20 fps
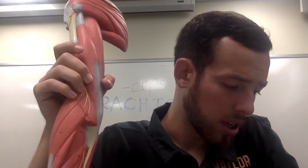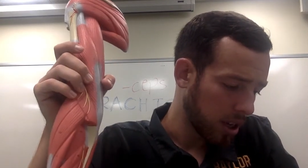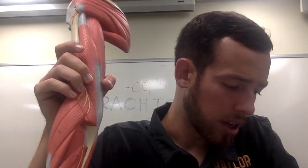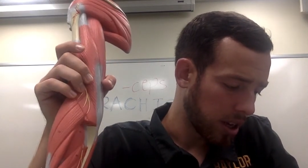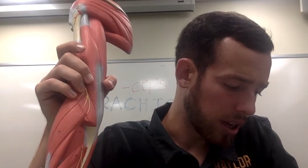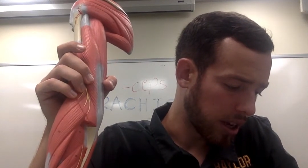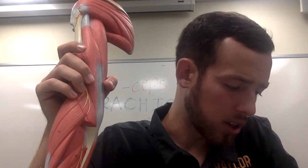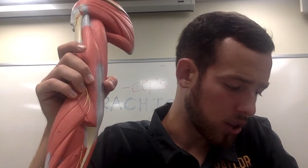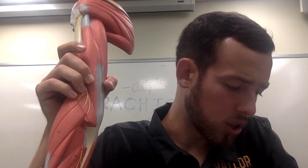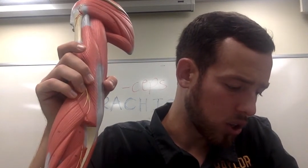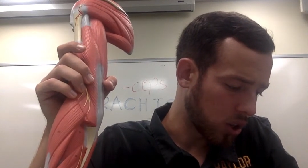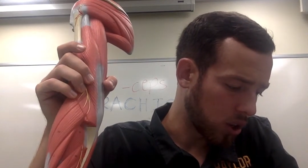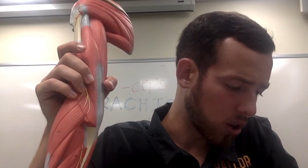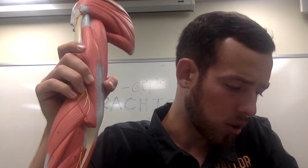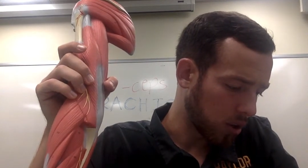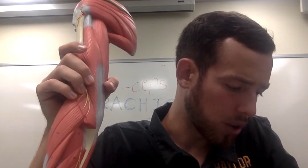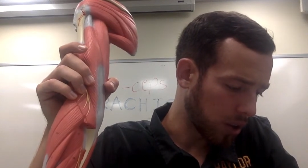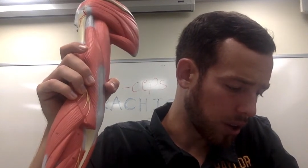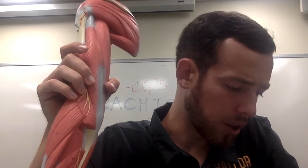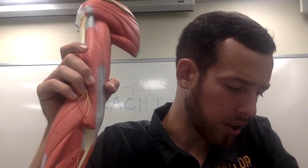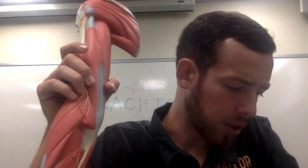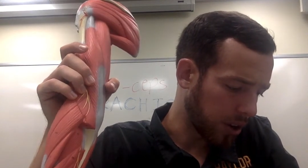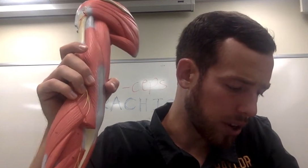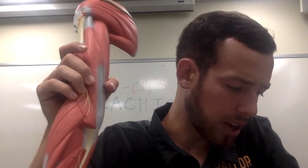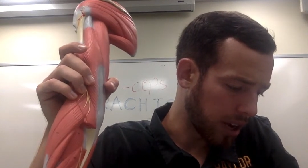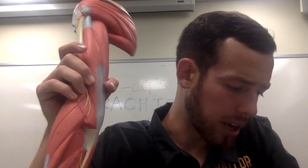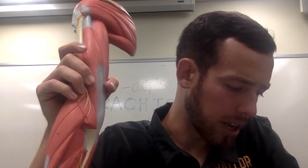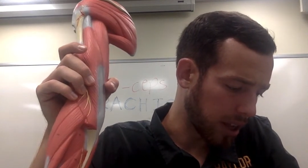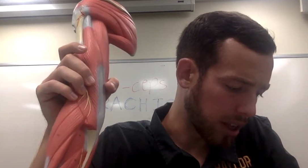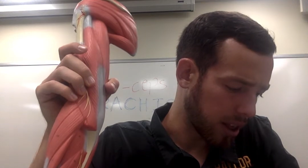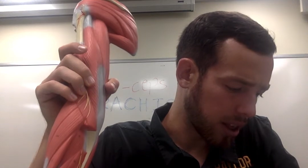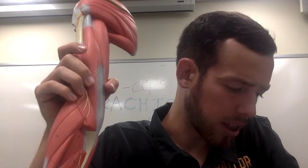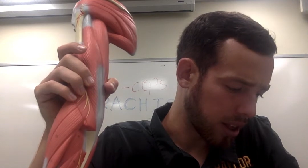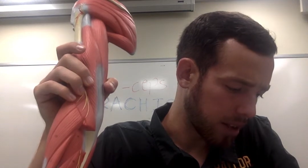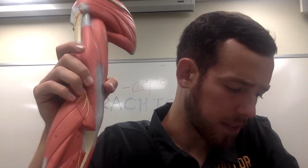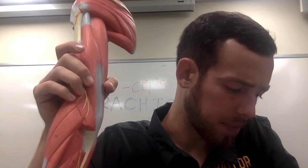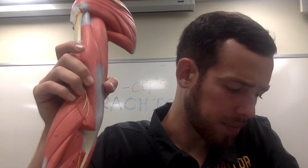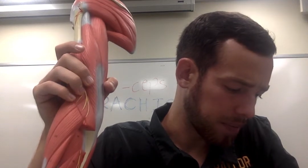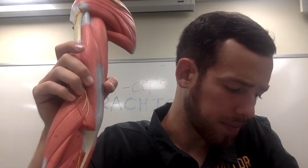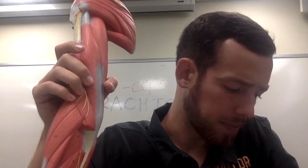and shows underneath.
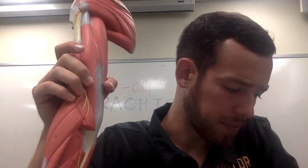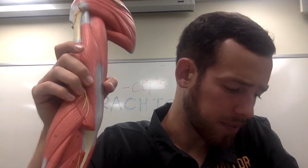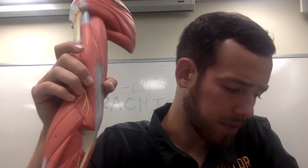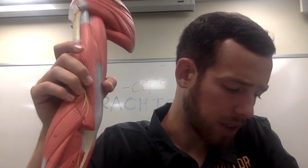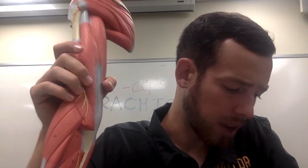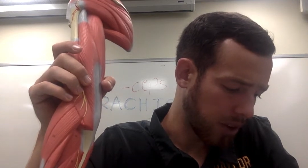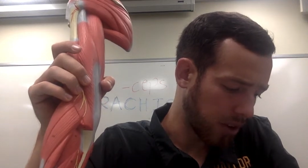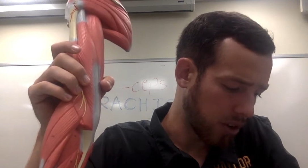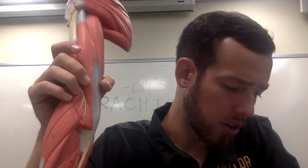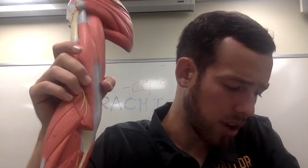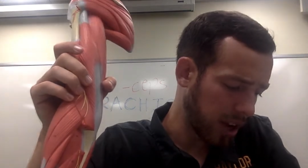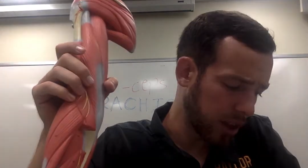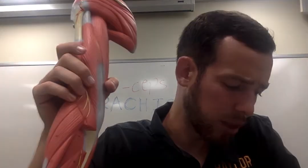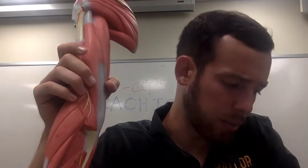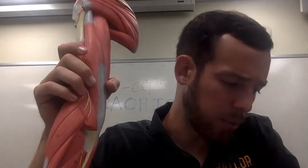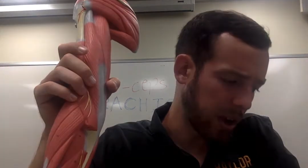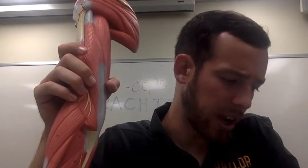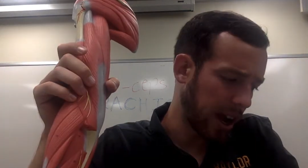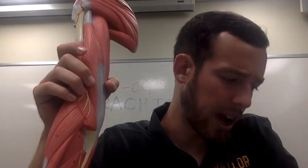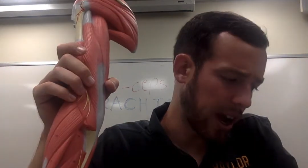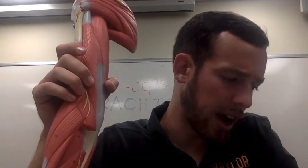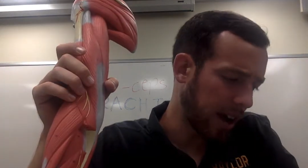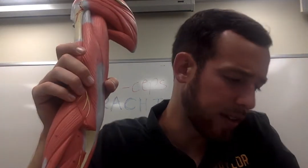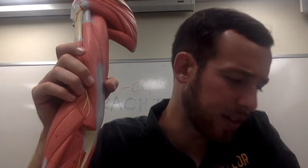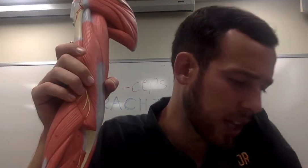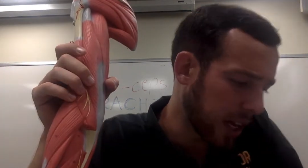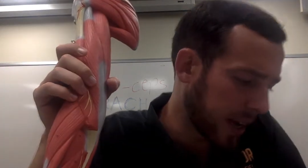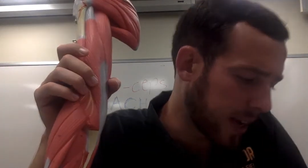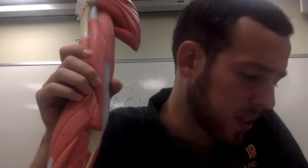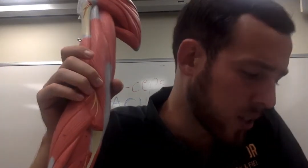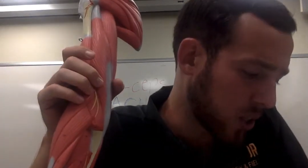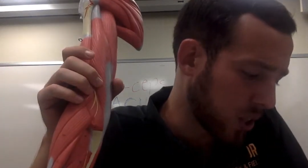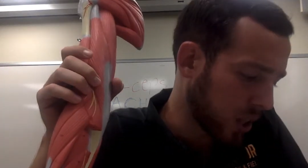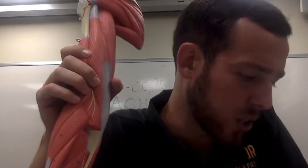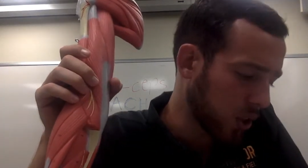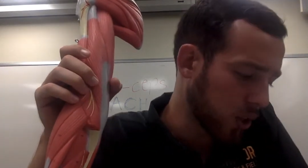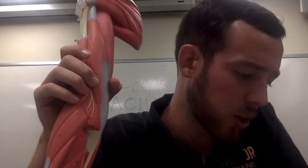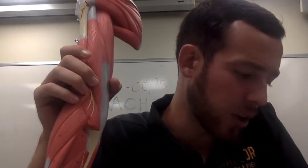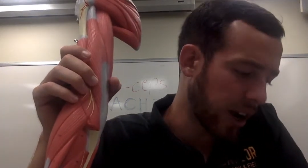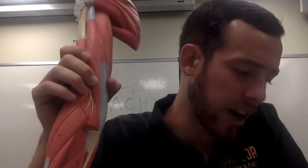Underneath we have the
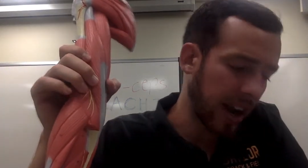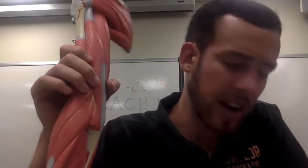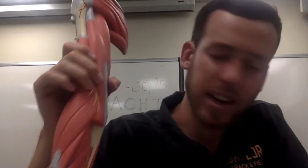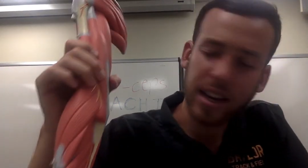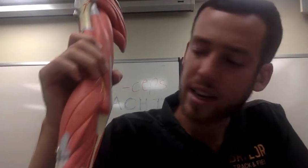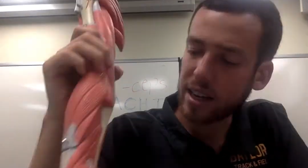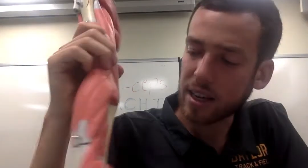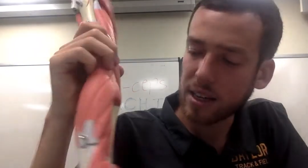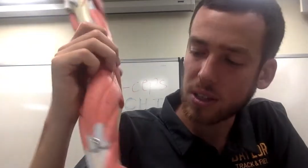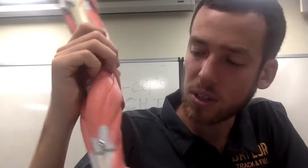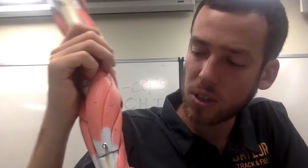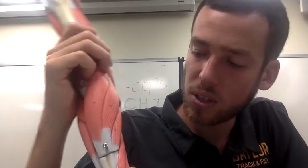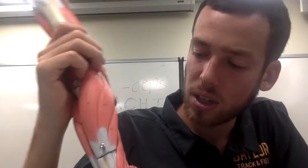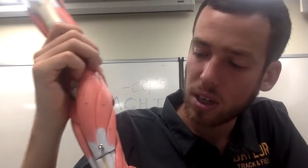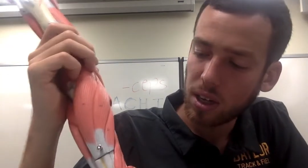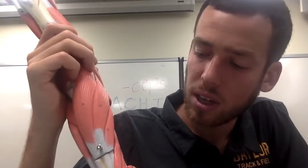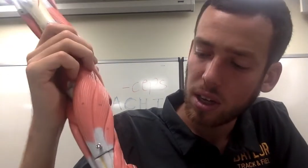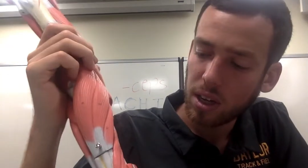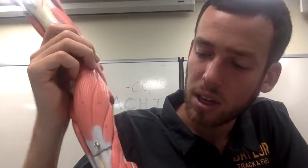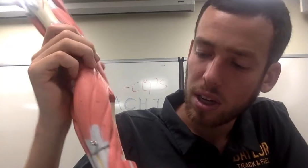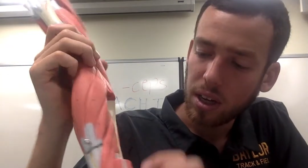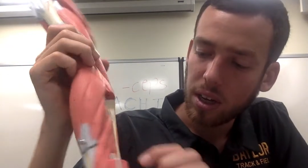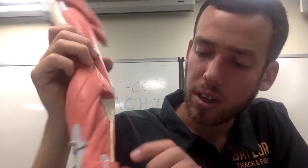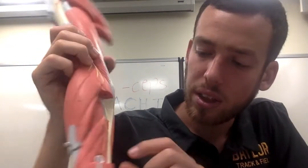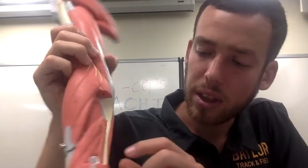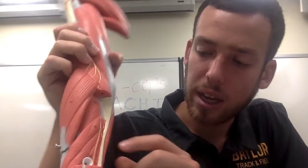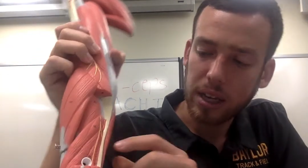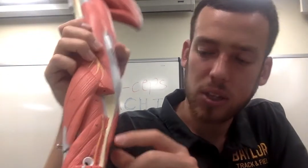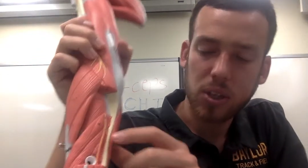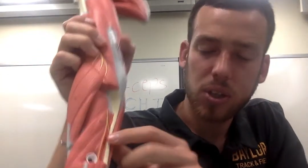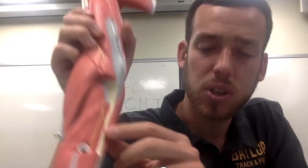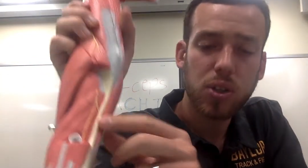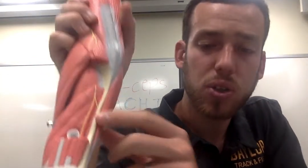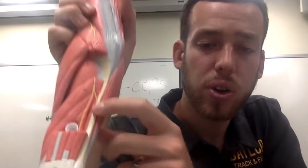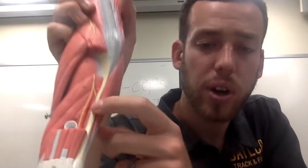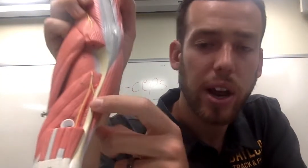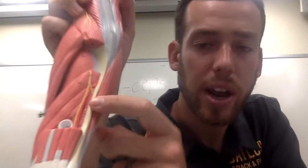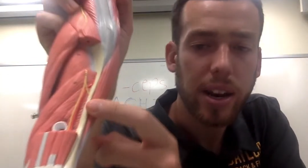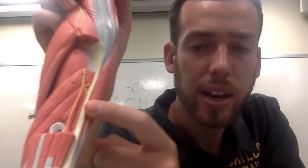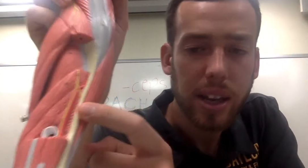extensor indicus. The extensor
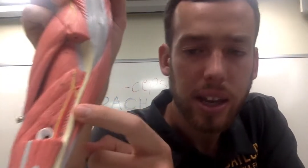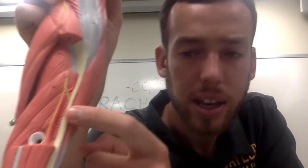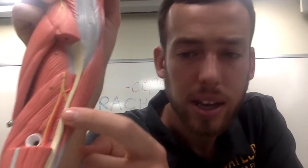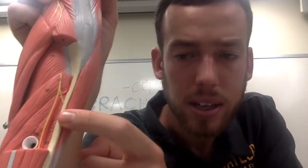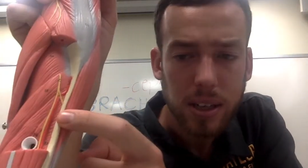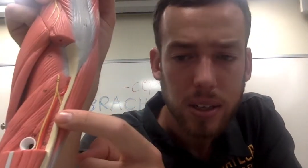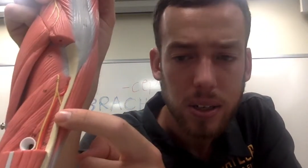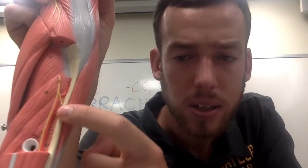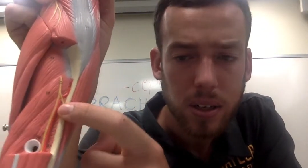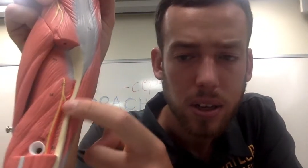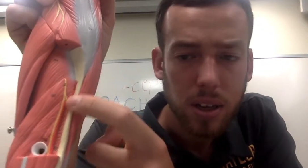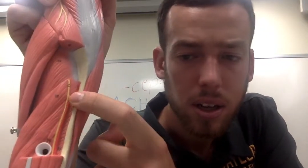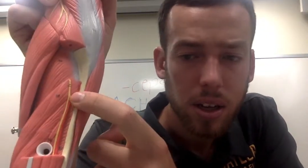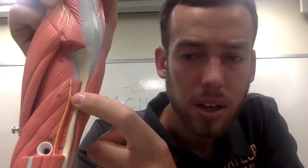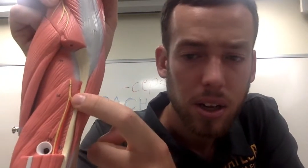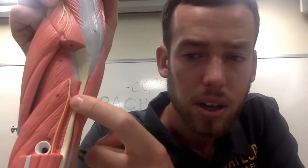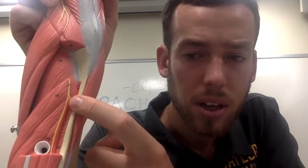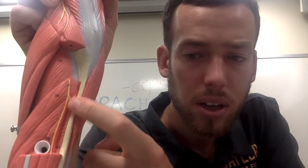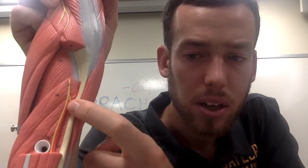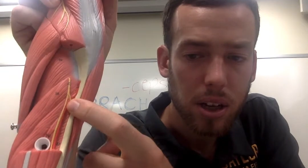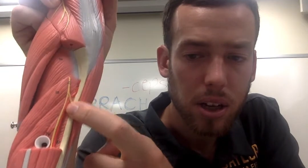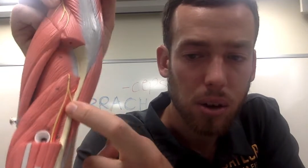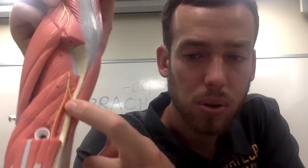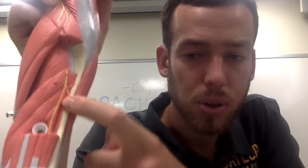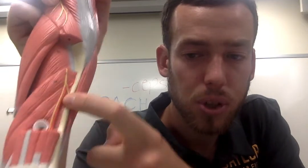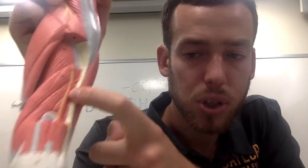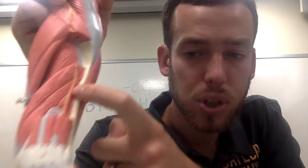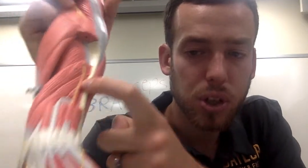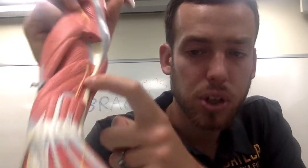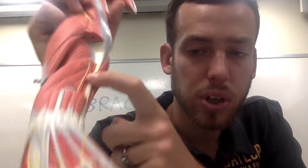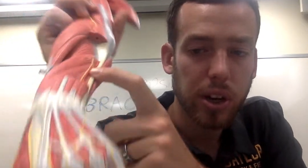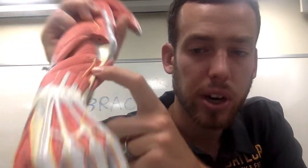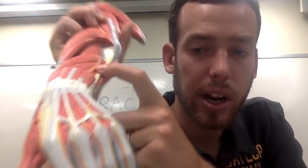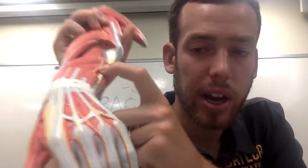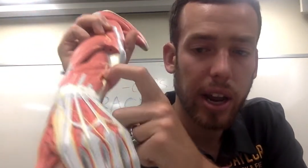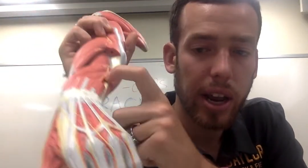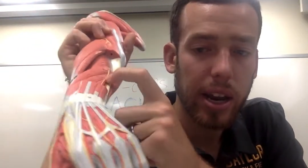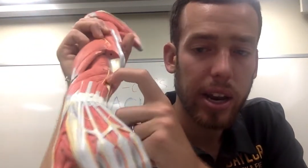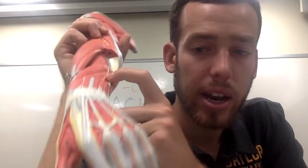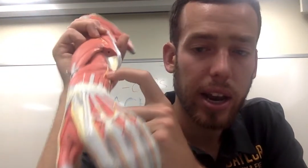indicus goes to your
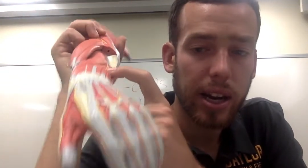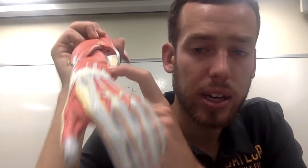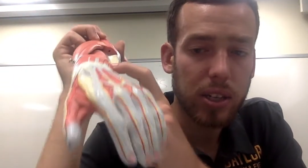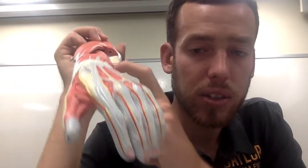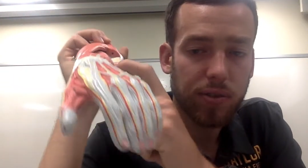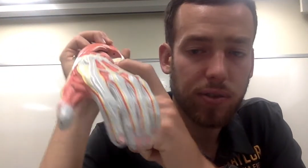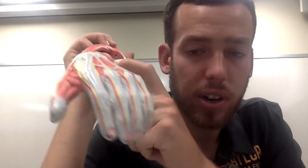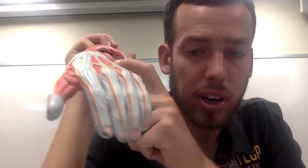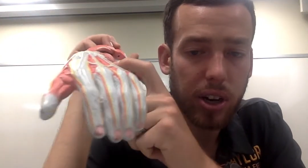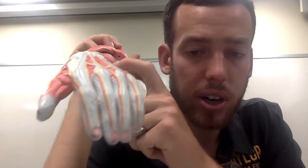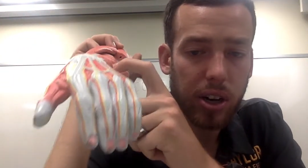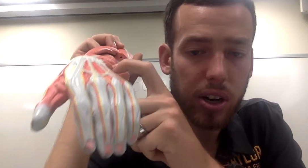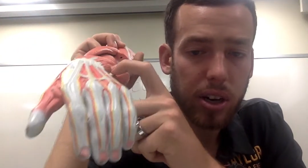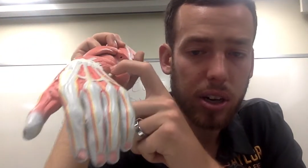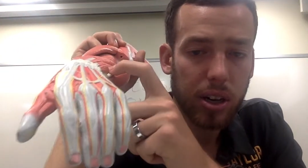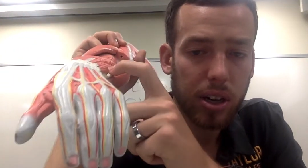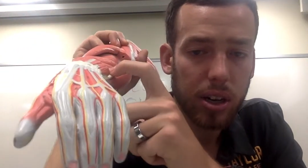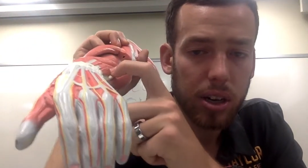index finger